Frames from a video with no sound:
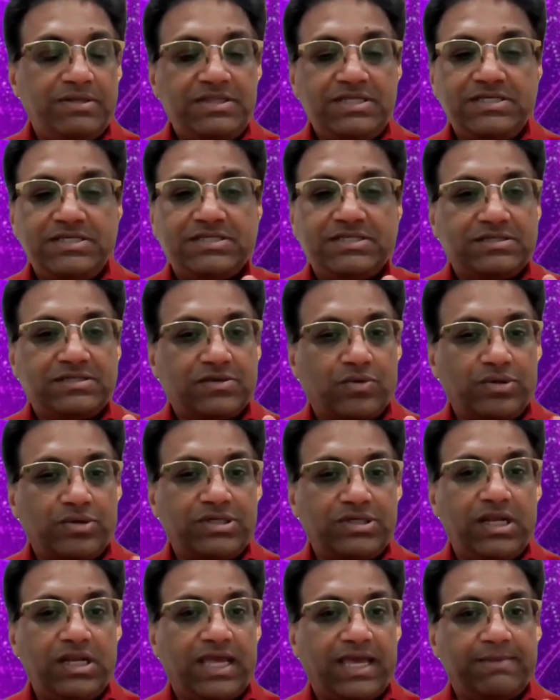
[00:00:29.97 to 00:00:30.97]
This
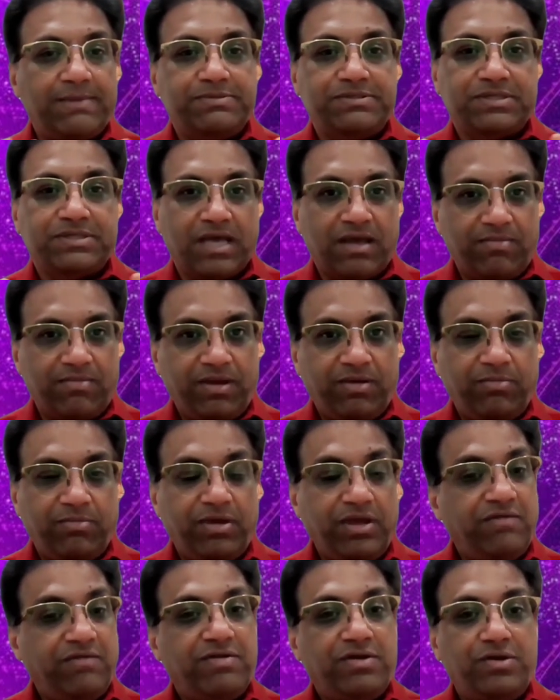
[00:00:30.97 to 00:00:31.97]
question keeps coming
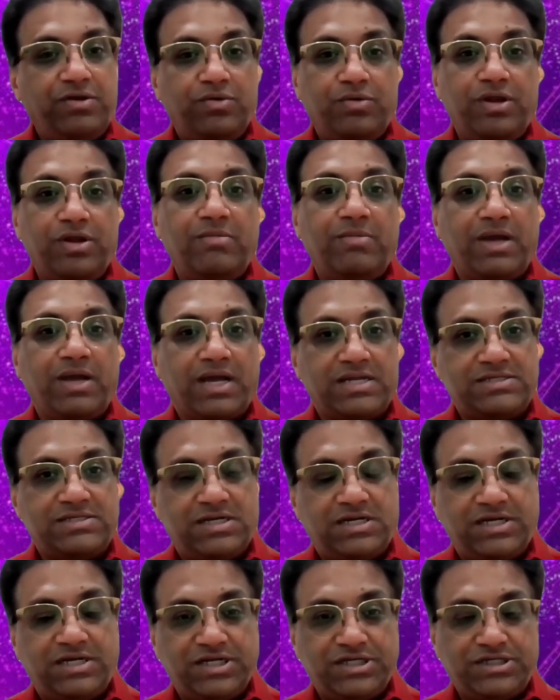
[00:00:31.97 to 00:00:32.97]
me even during my
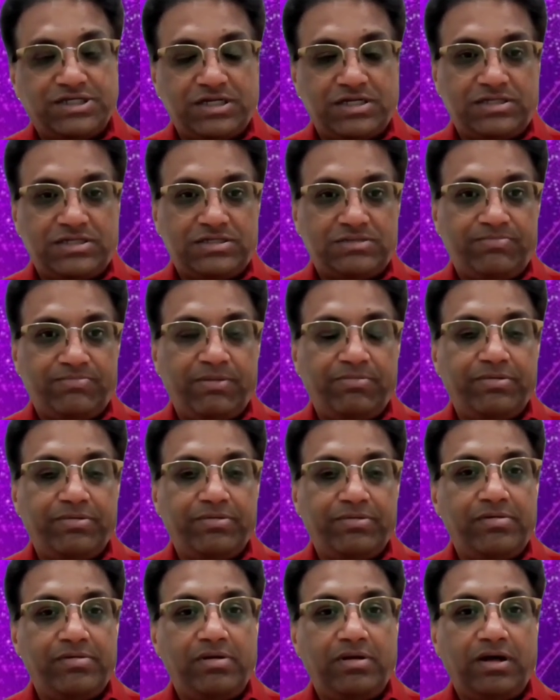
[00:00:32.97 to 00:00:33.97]
consultations.
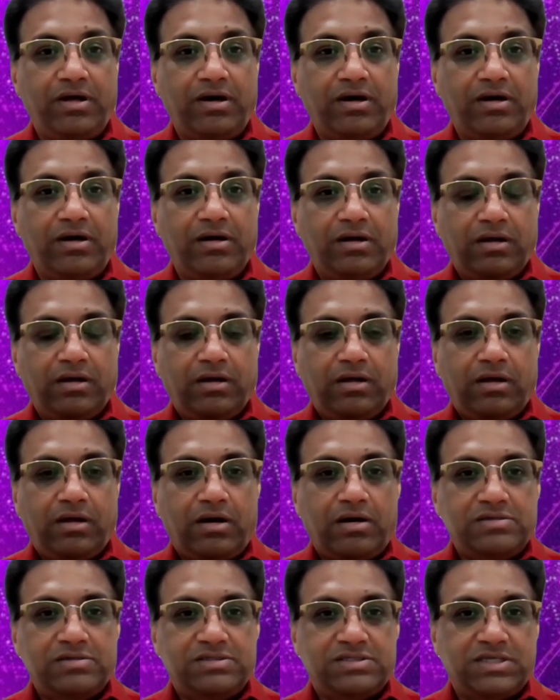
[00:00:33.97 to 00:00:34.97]
People
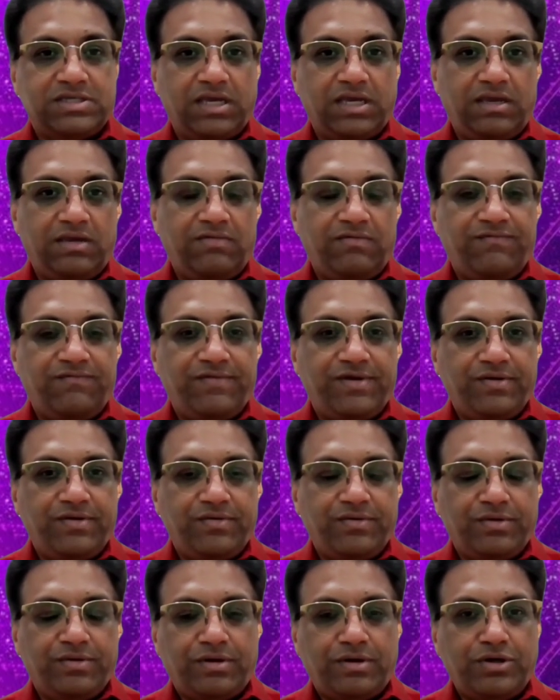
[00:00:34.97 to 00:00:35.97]
see
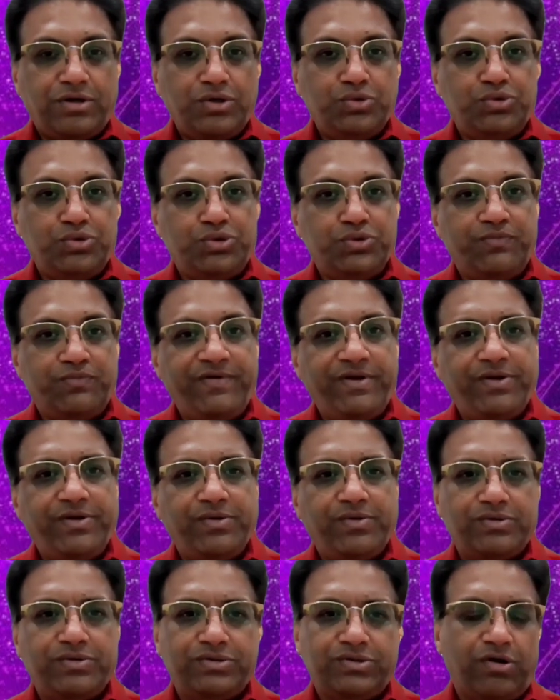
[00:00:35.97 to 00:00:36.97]
YouTube
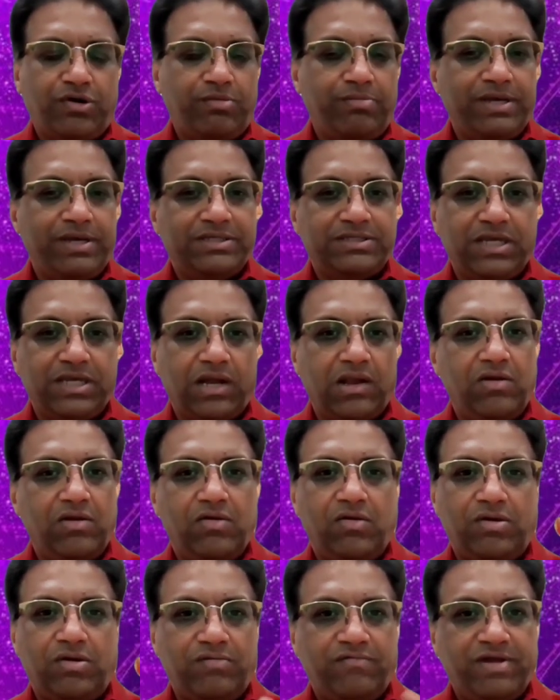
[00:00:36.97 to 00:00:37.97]
videos or basically
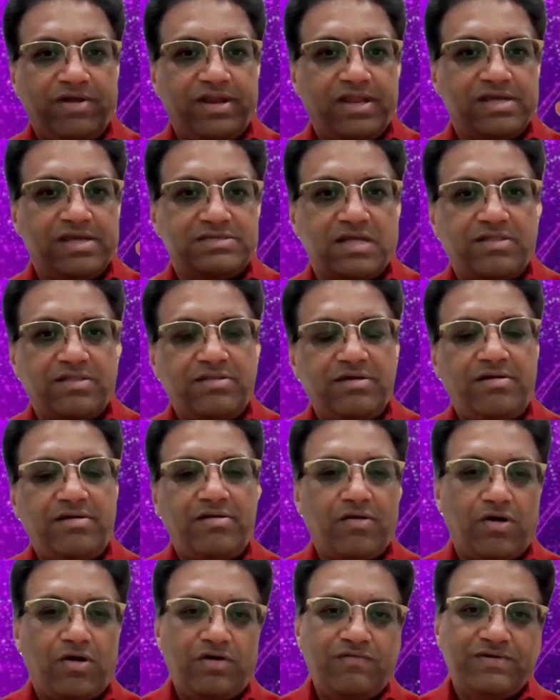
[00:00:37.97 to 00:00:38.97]
on various other
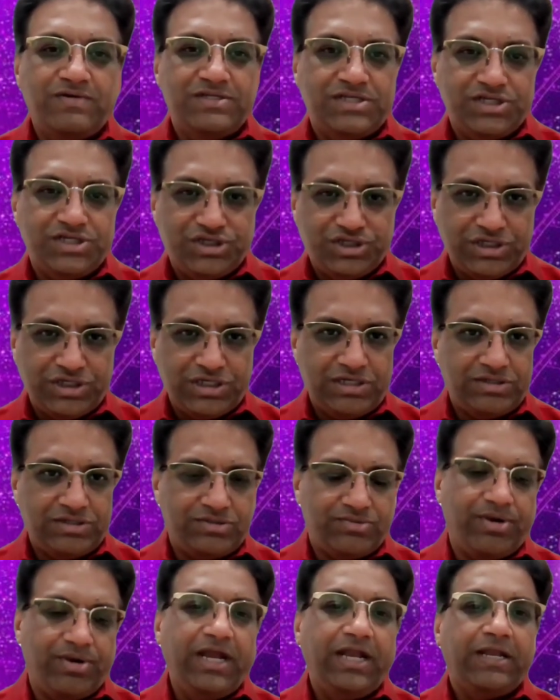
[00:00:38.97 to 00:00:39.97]

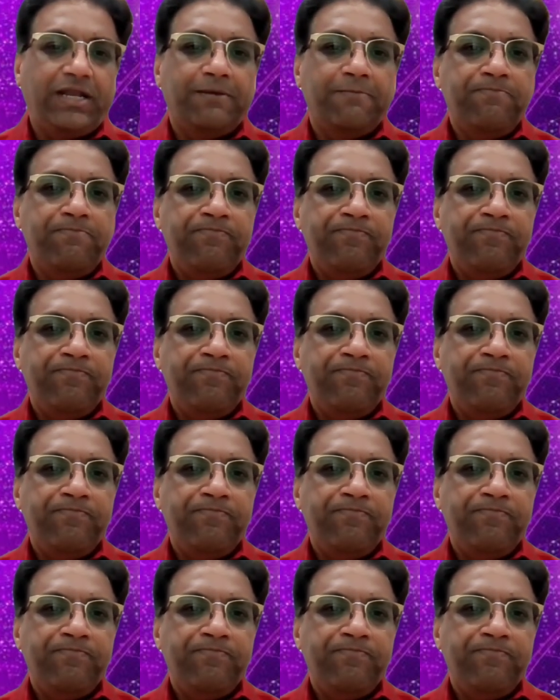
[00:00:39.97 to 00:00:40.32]
conversations, right?